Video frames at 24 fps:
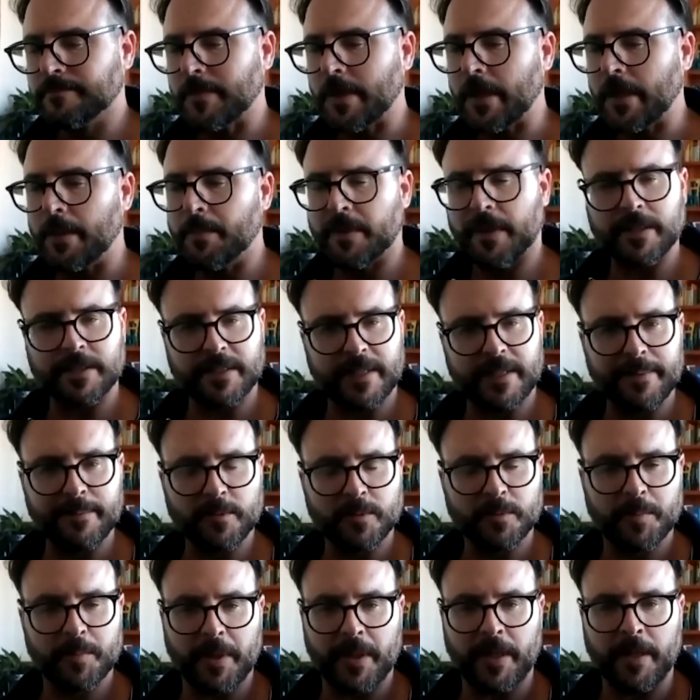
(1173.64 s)
but they seem
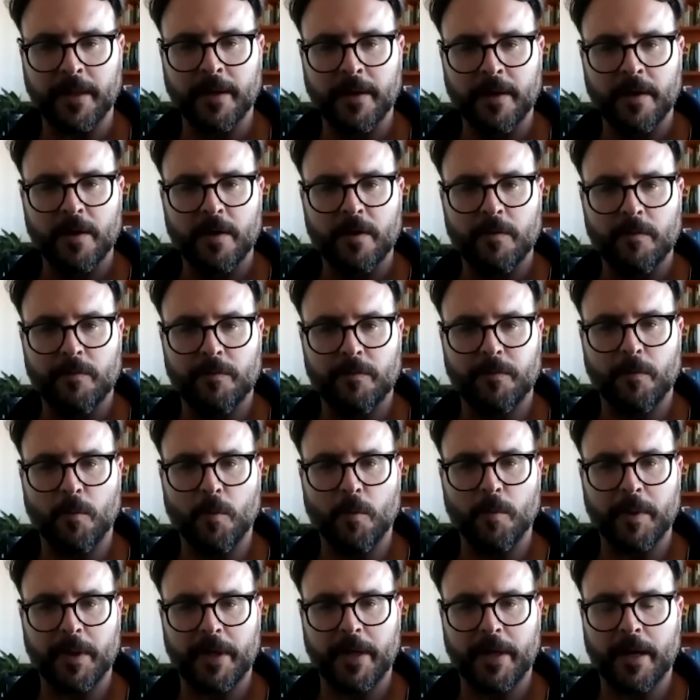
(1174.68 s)
to be
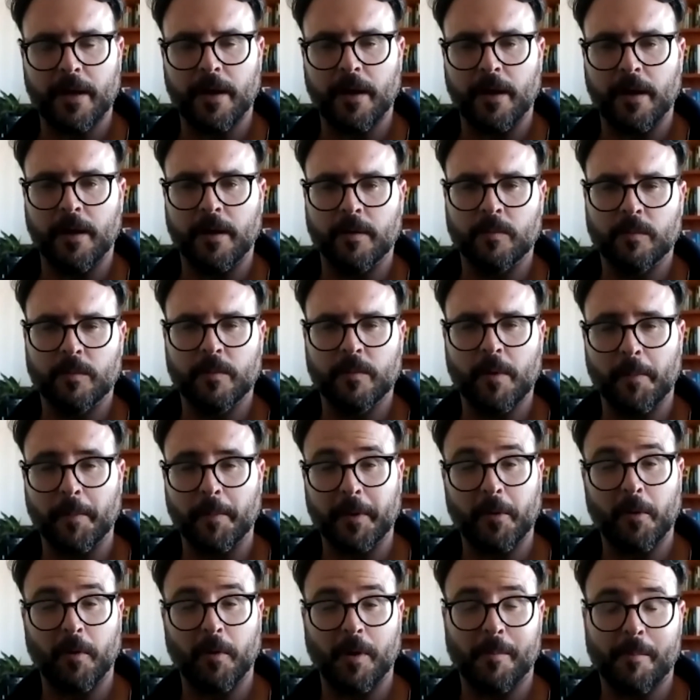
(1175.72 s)
forming what we
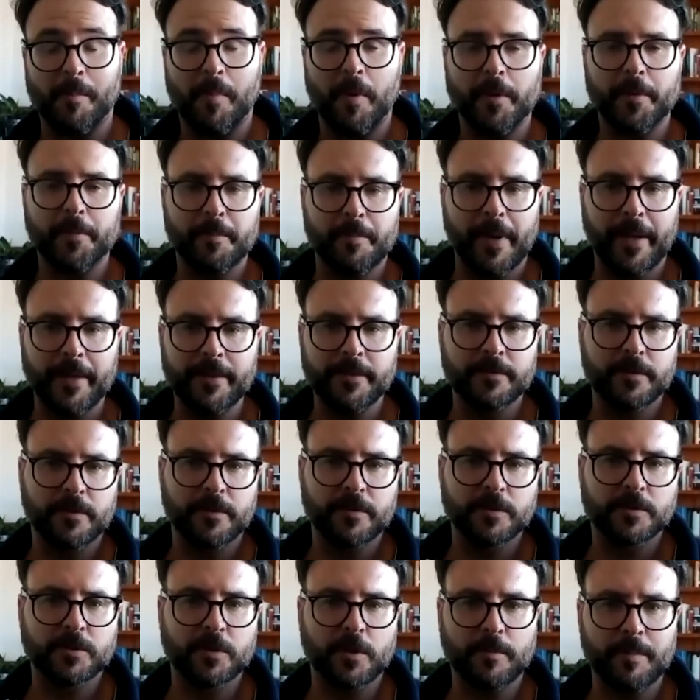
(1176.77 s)
call a bottom pattern on
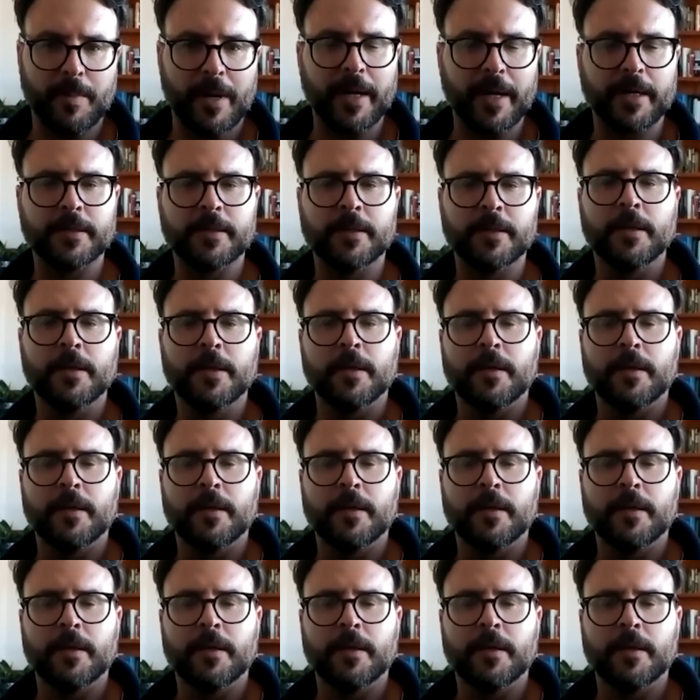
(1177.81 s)
the stock market.